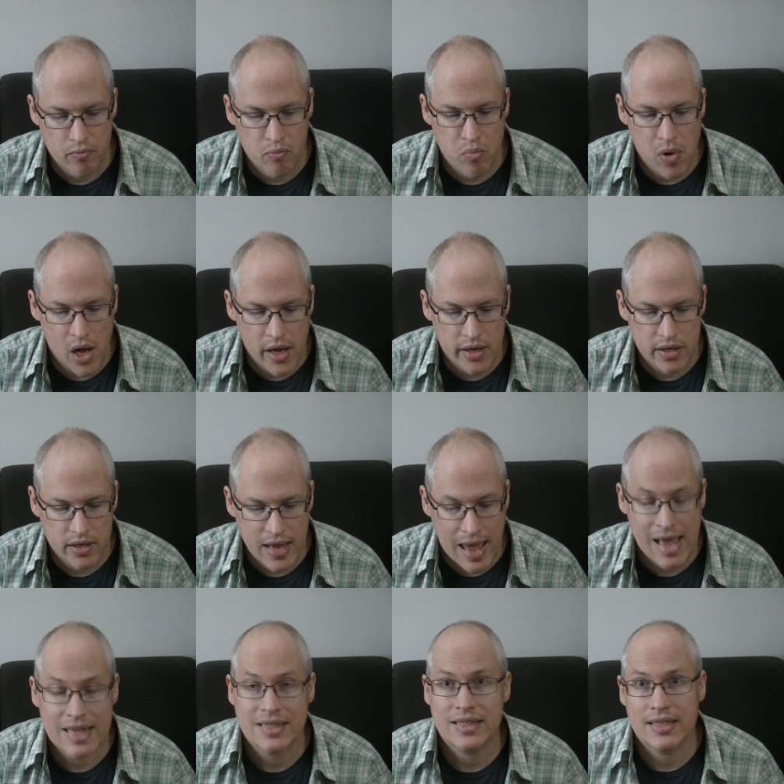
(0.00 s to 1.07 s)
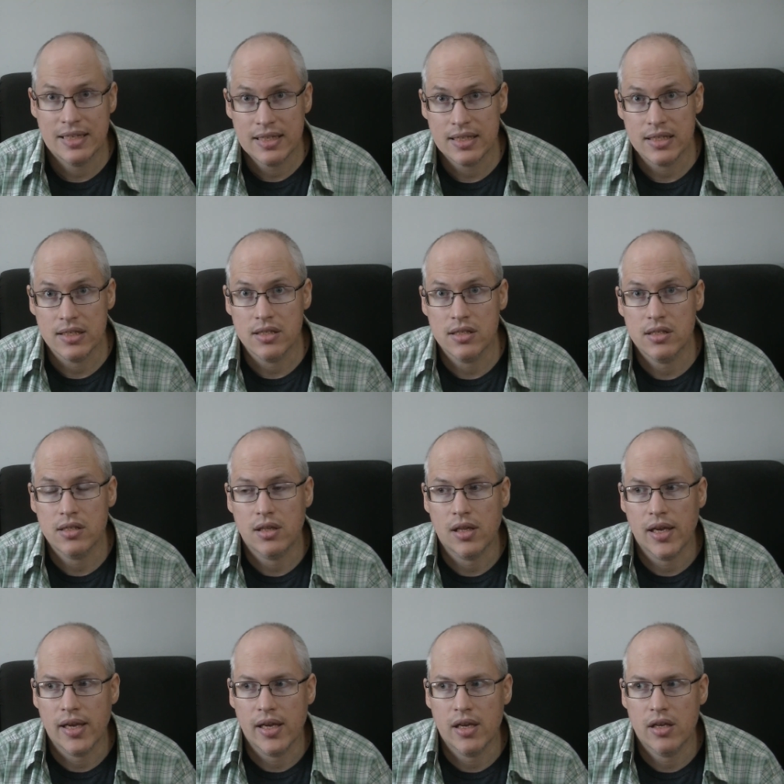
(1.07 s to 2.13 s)
But as it is,
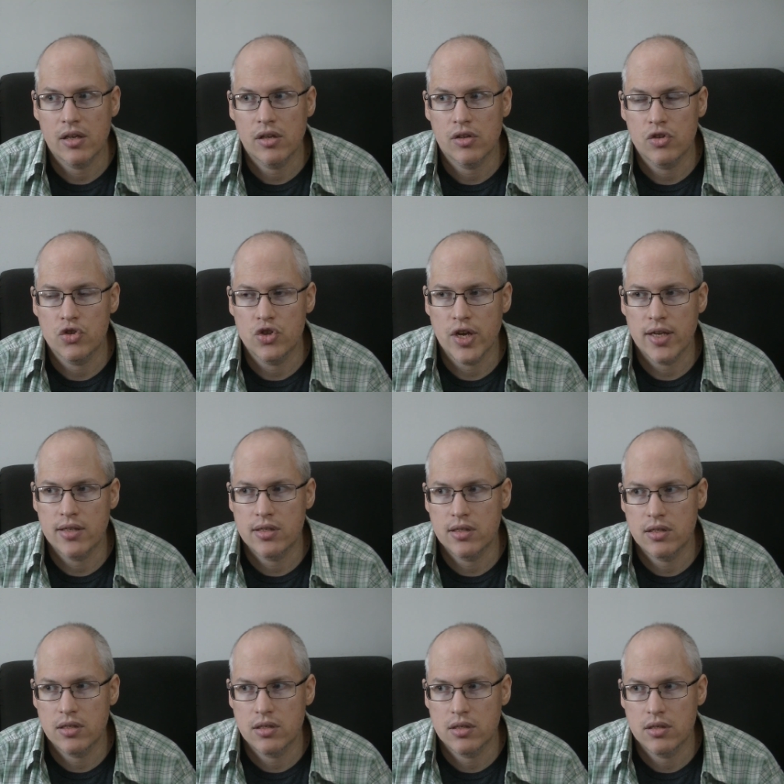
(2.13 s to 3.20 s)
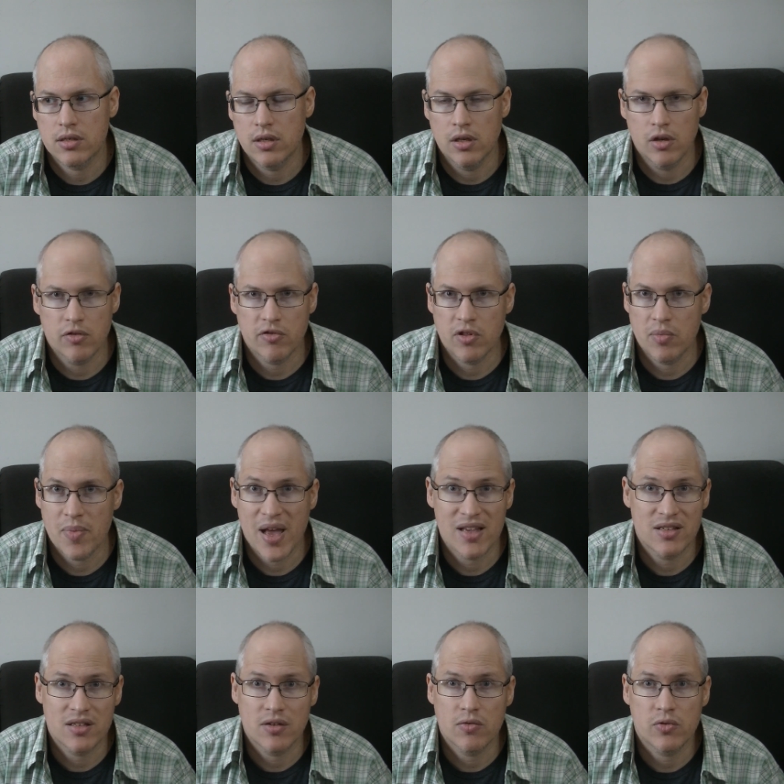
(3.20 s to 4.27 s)
like, just, you know, for the
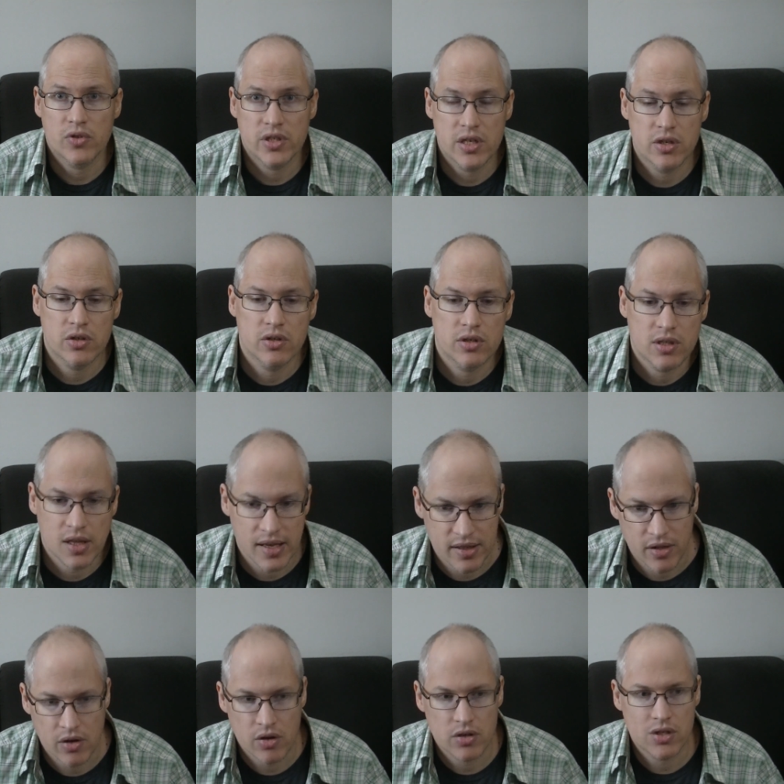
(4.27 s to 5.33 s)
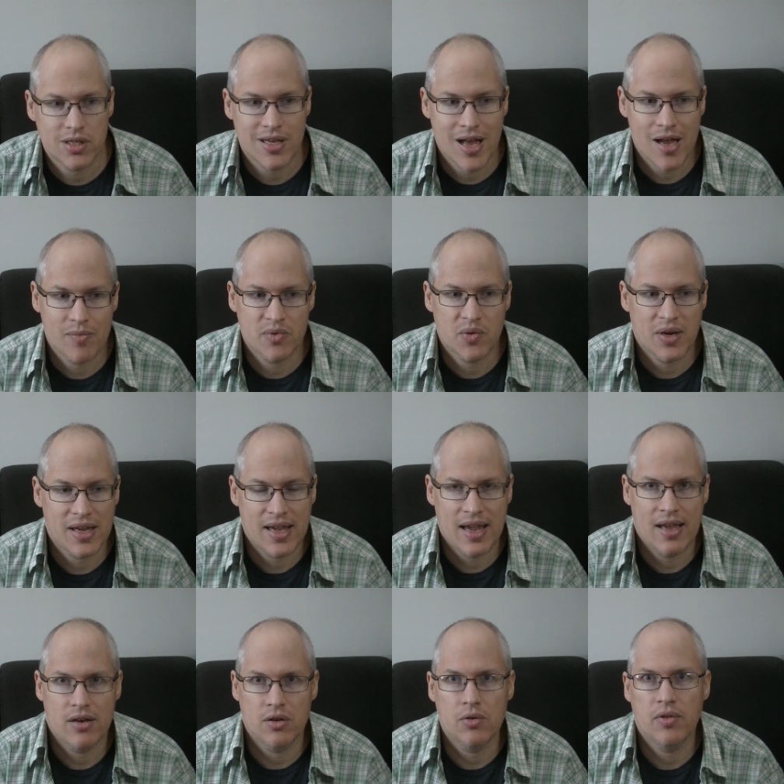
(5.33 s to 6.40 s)
past several years, like, there are just times when I
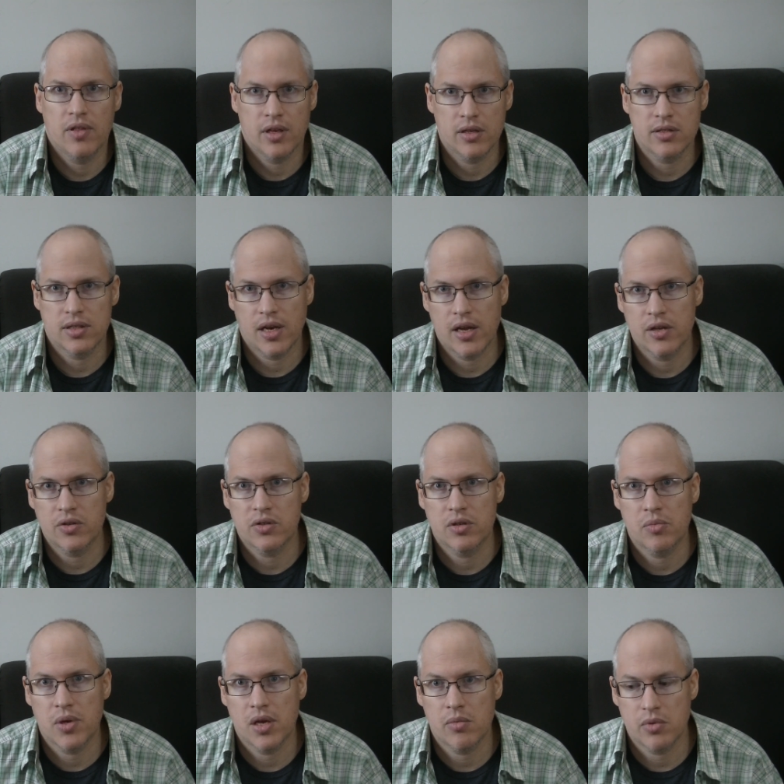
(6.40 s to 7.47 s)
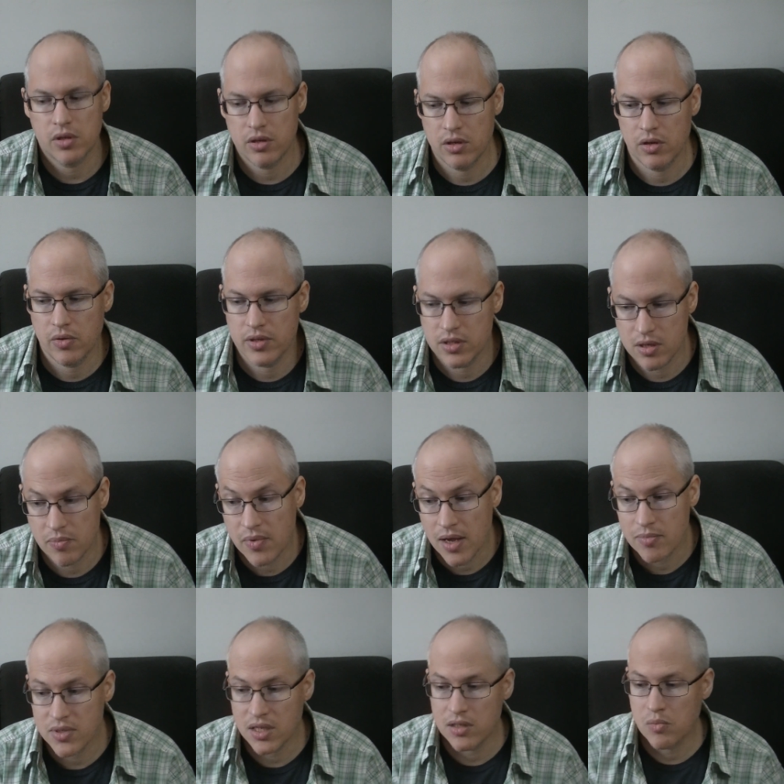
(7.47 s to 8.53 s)
can't do things that I used to be able to do, and
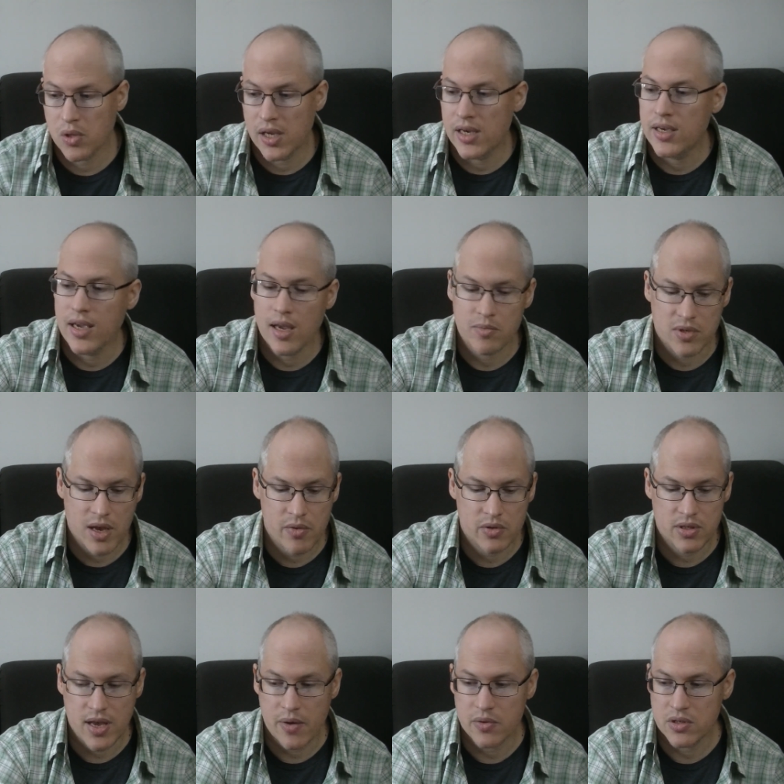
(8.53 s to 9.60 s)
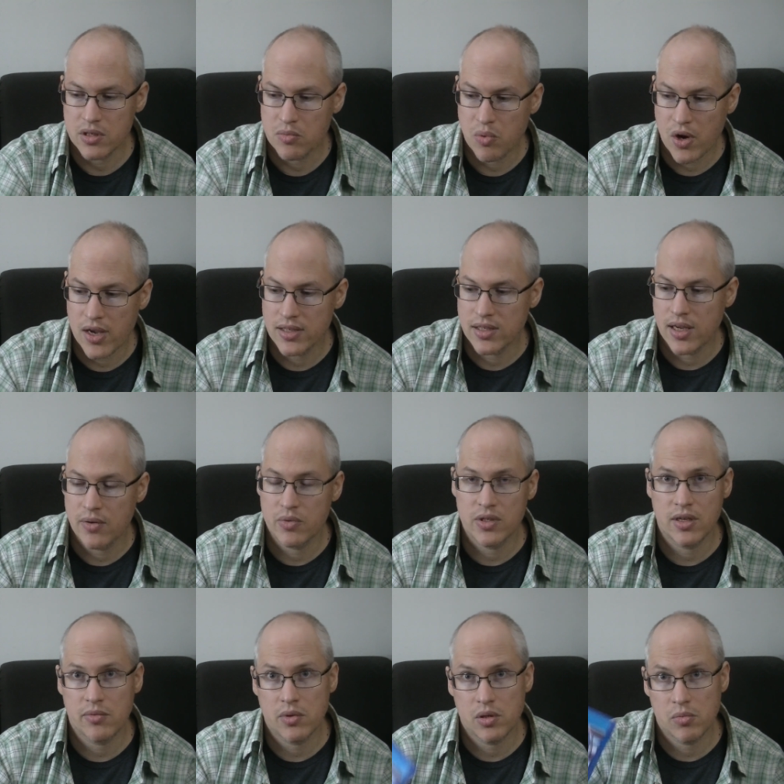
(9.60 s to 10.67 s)
sometimes that's playing games. I was surprised I was
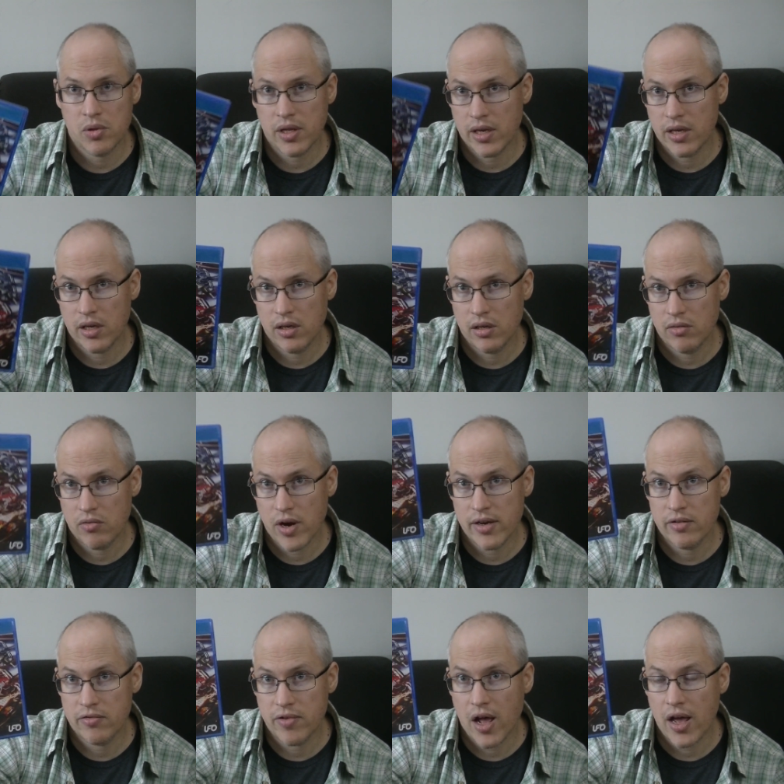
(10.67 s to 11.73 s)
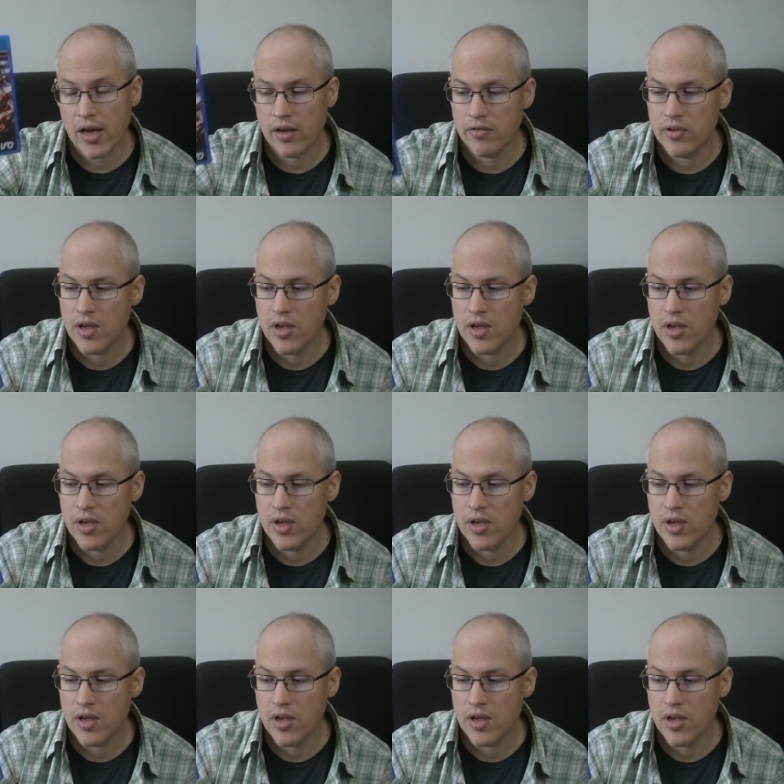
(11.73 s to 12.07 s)
able to play Raiden 5.